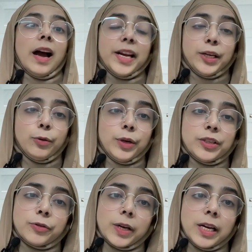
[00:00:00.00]
I know
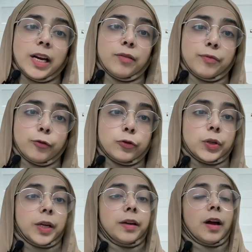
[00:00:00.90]
it's really
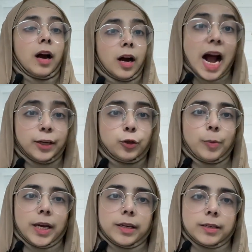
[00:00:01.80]
confusing and hard to
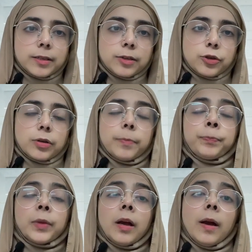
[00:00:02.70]
make a decision
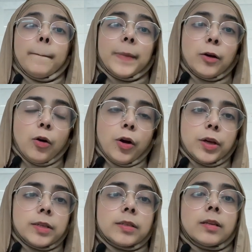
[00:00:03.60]

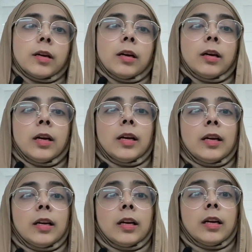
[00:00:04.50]
because
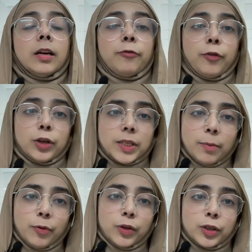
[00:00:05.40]
for
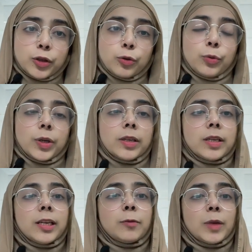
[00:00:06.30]
some of the
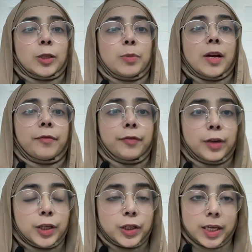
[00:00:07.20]
student it must be a
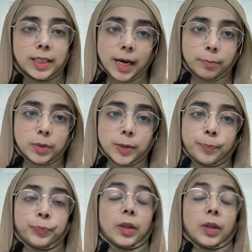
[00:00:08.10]
first attempt.